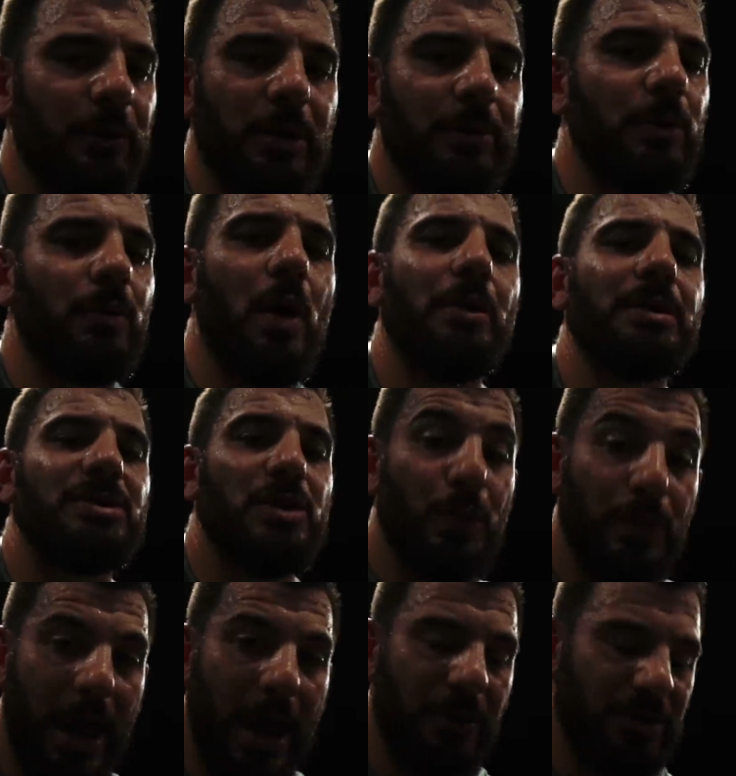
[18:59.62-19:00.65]
would have been rowing
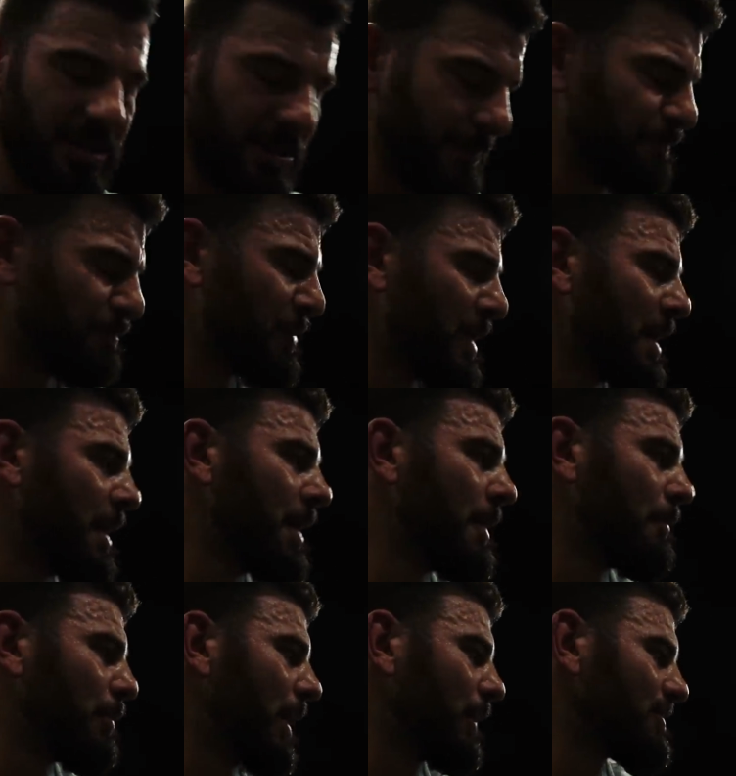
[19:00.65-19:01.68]
2000,
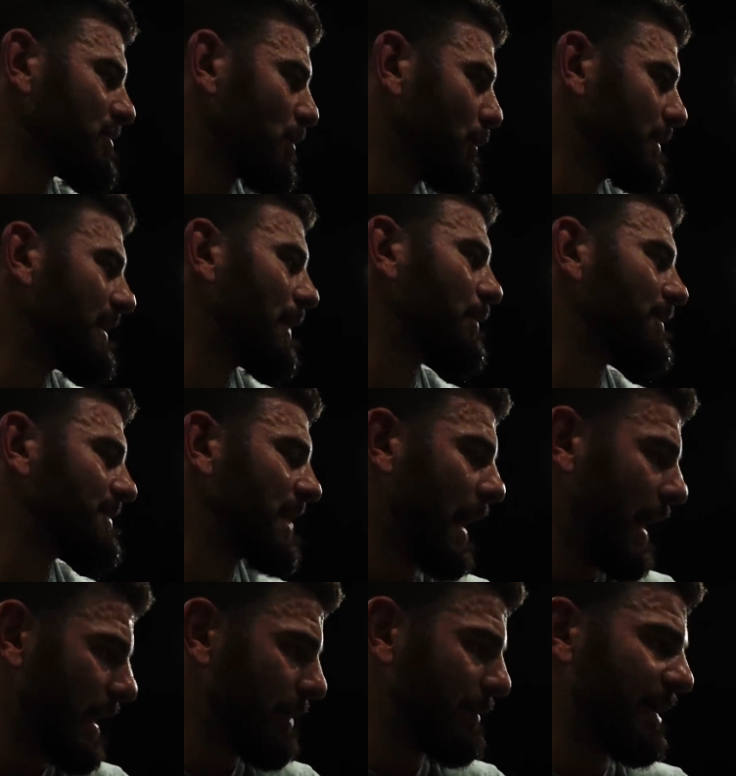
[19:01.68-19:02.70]
but I was slowing it down a
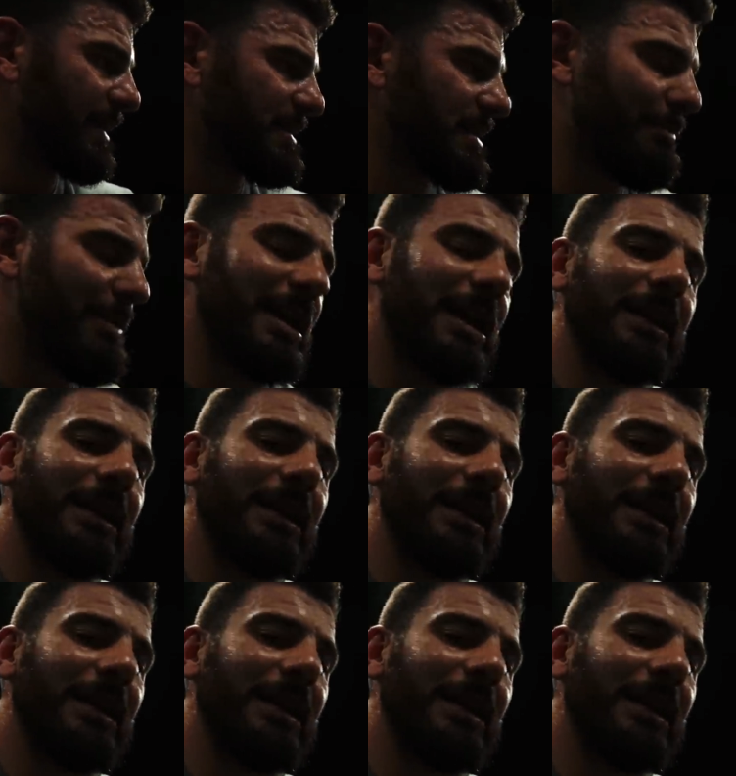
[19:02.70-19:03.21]
tiny bit to make